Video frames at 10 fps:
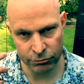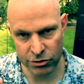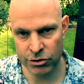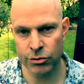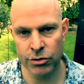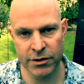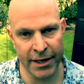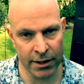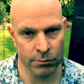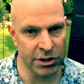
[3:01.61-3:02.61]
a resource
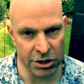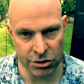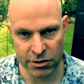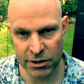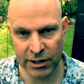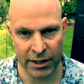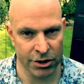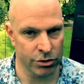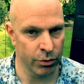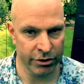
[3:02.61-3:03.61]
to help teachers in the
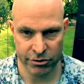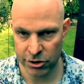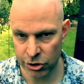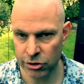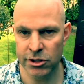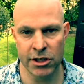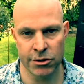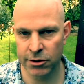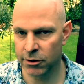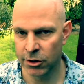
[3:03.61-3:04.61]
classroom, whether it's a new
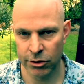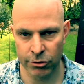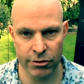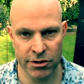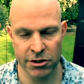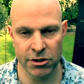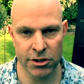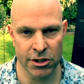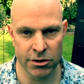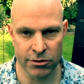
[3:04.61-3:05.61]
teacher or a senior
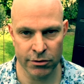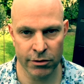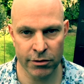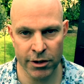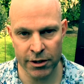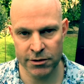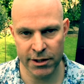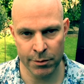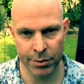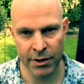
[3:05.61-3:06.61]
teacher. So the third
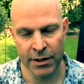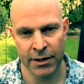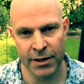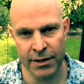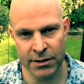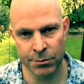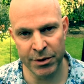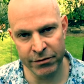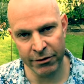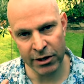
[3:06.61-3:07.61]
tip is
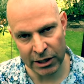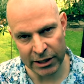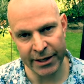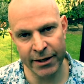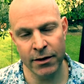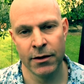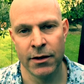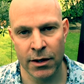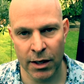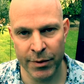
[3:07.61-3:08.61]
be very clear
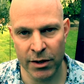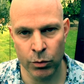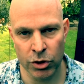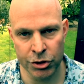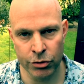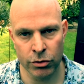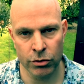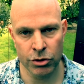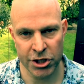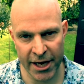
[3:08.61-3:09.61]
about what
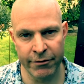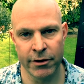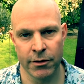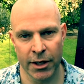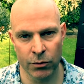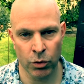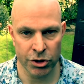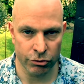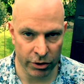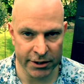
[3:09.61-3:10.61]
you're sharing and
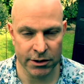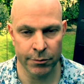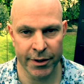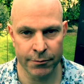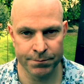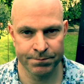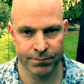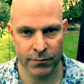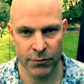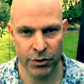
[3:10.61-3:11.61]
what you're writing about.
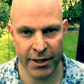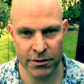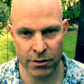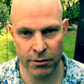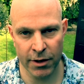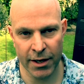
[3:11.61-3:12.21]
Okay, so